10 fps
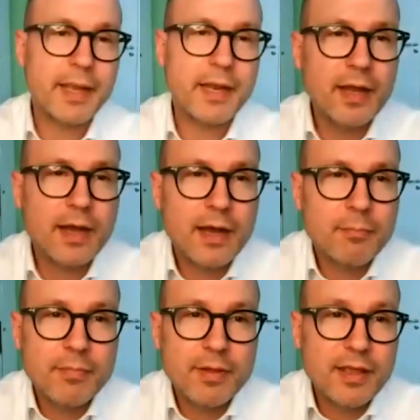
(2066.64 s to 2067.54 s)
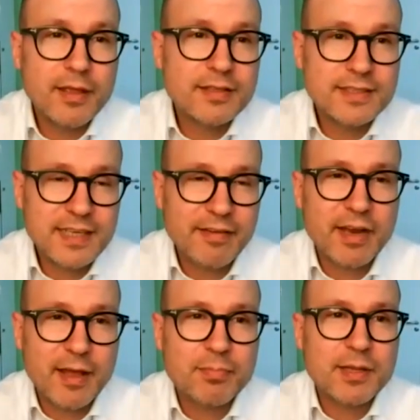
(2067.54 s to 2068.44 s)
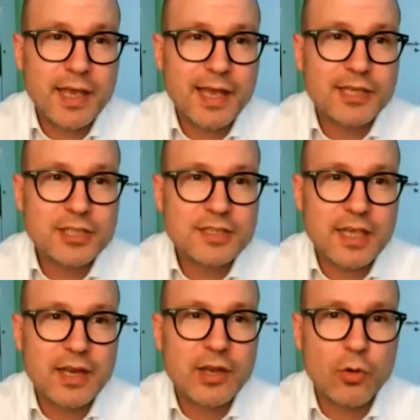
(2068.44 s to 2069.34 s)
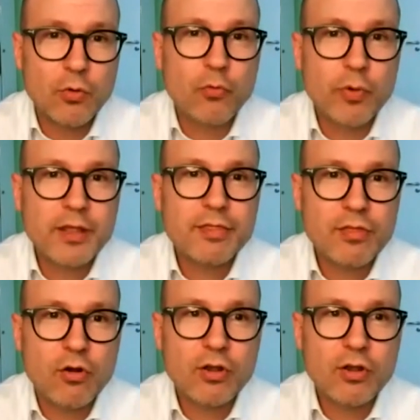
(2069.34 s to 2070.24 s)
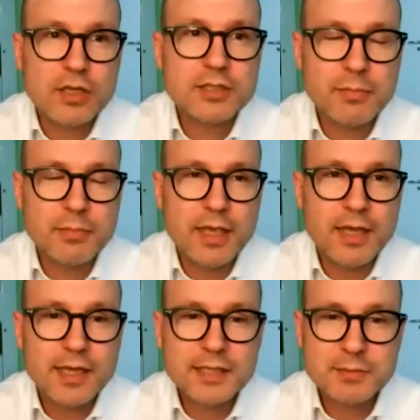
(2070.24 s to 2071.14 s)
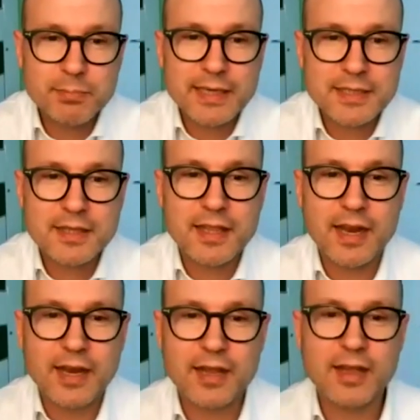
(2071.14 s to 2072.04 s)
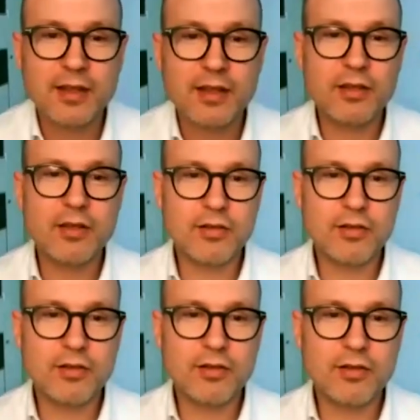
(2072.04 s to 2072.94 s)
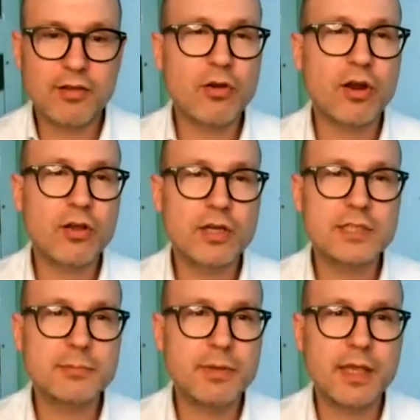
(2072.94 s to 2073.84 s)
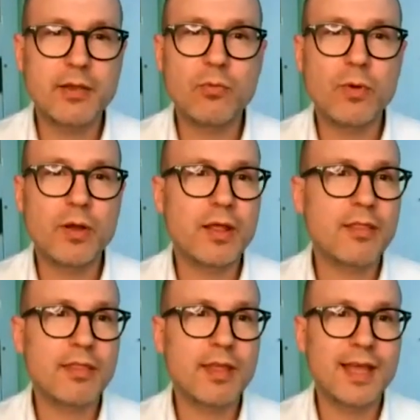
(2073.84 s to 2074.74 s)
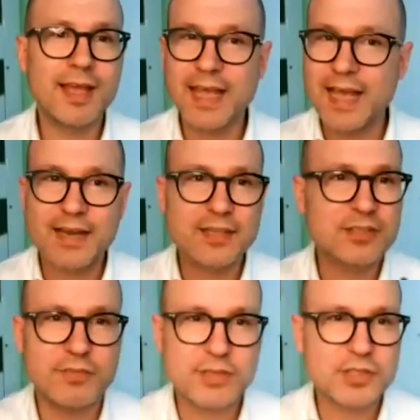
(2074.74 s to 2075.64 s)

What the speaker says: mean, 7 applications and no rethoracotomy is better than a rethoracotomy with, again,